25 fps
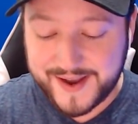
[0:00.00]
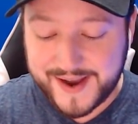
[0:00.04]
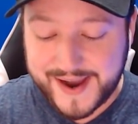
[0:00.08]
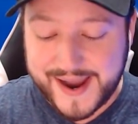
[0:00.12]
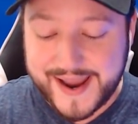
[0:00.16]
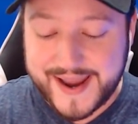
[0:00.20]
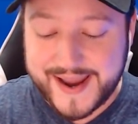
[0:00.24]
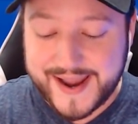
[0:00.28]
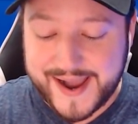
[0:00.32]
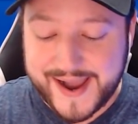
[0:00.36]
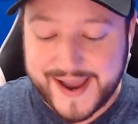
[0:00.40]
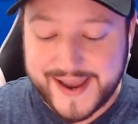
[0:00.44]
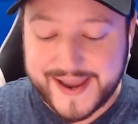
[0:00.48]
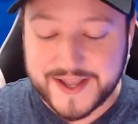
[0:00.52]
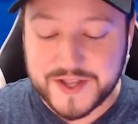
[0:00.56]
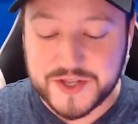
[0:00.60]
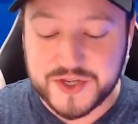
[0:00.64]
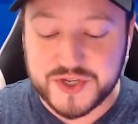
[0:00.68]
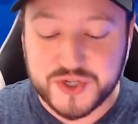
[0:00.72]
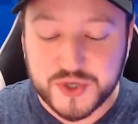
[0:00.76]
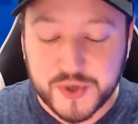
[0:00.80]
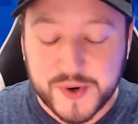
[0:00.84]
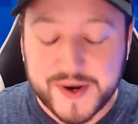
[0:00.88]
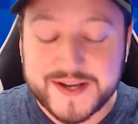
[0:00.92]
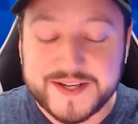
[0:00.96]
I, I
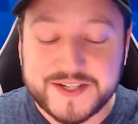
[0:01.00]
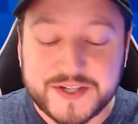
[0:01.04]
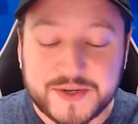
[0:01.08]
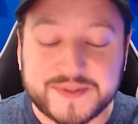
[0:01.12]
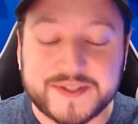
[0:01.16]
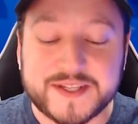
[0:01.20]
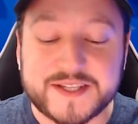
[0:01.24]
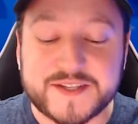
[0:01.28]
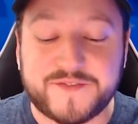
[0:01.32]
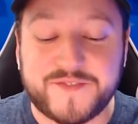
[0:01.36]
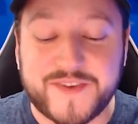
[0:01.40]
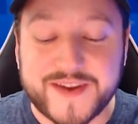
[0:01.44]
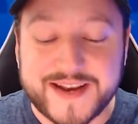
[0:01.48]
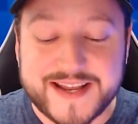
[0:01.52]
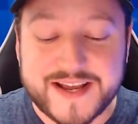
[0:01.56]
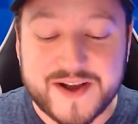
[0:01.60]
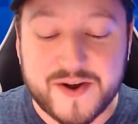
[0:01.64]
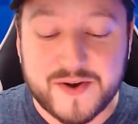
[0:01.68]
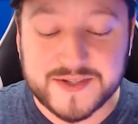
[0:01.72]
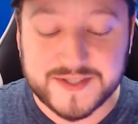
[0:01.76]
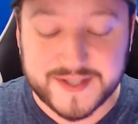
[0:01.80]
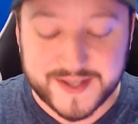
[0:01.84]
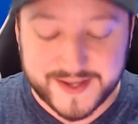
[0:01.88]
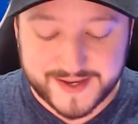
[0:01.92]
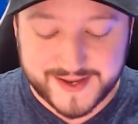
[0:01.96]
enjoy doing these
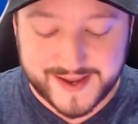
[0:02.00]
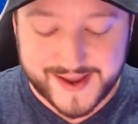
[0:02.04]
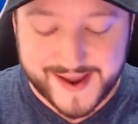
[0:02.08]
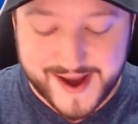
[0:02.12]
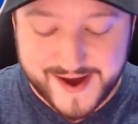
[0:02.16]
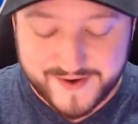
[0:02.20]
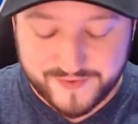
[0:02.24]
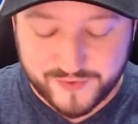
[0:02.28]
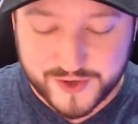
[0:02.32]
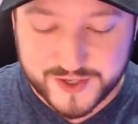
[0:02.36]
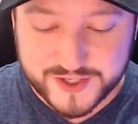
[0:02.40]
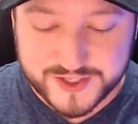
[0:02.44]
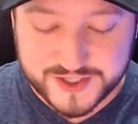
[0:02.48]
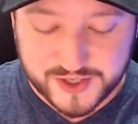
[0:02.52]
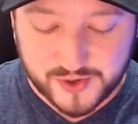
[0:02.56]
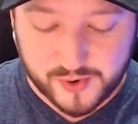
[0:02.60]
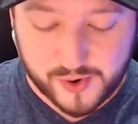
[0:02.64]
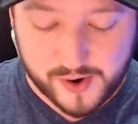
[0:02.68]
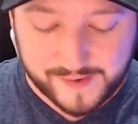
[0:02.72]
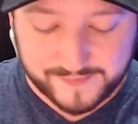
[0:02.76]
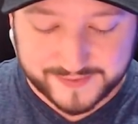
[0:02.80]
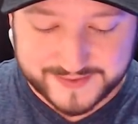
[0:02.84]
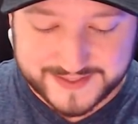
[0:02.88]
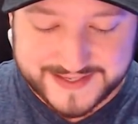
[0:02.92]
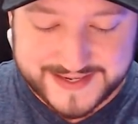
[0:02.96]
videos like every so
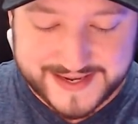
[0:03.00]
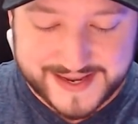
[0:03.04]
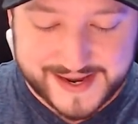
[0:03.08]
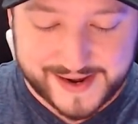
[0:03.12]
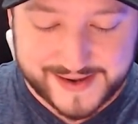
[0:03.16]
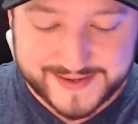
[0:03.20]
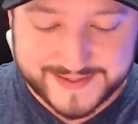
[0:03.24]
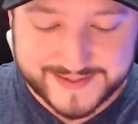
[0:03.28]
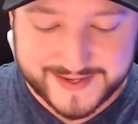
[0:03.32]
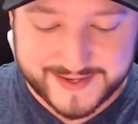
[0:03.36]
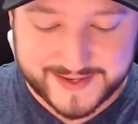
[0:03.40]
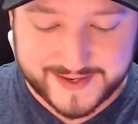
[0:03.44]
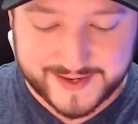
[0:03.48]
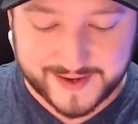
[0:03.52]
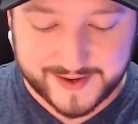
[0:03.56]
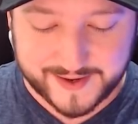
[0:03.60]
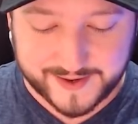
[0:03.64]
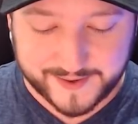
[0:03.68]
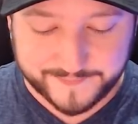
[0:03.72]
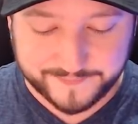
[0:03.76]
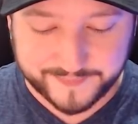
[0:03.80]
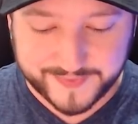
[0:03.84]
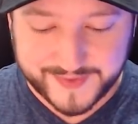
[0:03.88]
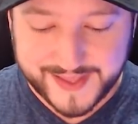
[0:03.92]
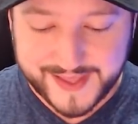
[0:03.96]
often as like
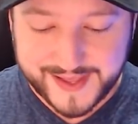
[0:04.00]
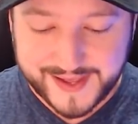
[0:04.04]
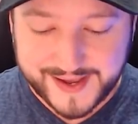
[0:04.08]
a,